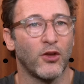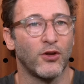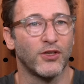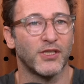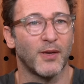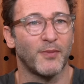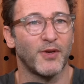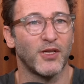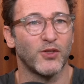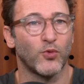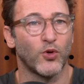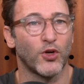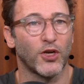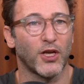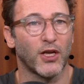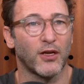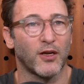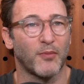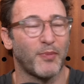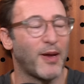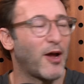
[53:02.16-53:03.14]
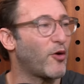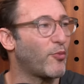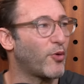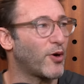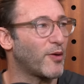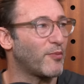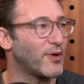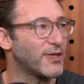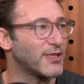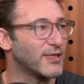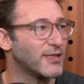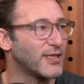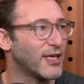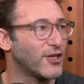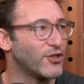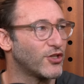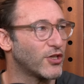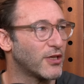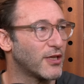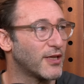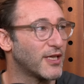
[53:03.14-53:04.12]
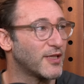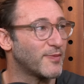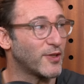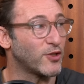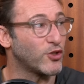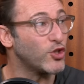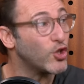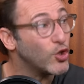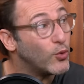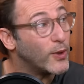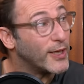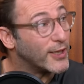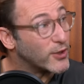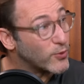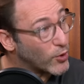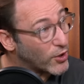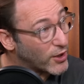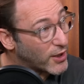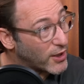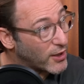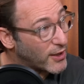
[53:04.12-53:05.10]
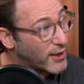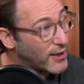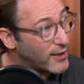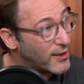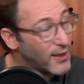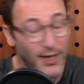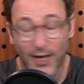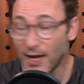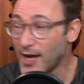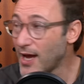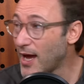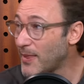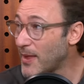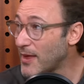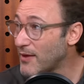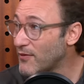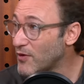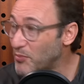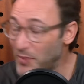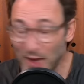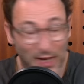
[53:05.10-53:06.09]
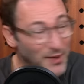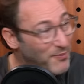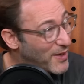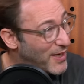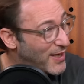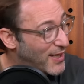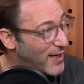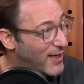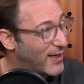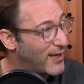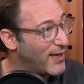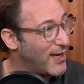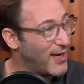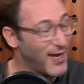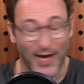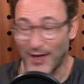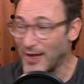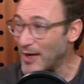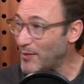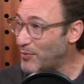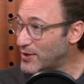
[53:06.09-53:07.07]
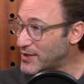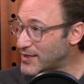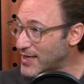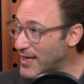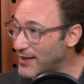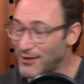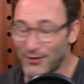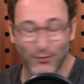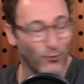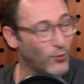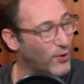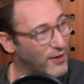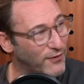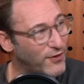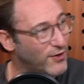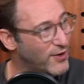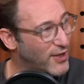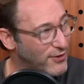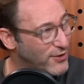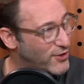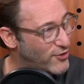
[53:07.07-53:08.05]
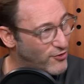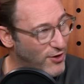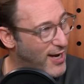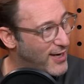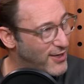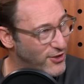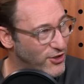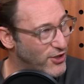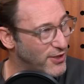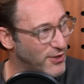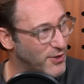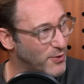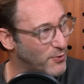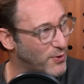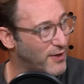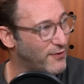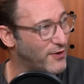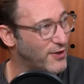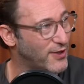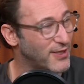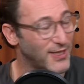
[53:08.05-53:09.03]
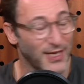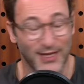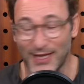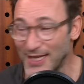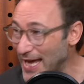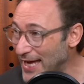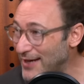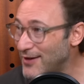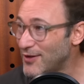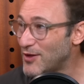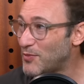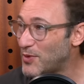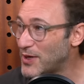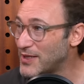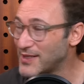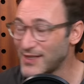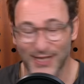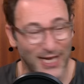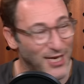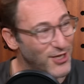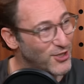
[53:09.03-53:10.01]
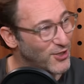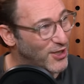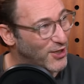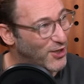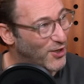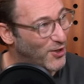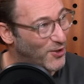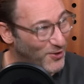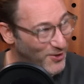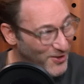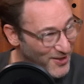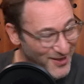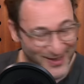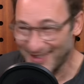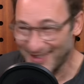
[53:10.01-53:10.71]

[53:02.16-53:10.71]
somebody's working on a PowerPoint presentation and they spend 2 weeks working on it, and they have a big meeting and they present whatever their strategy is or whatever it is. And at the end of the presentation, they go,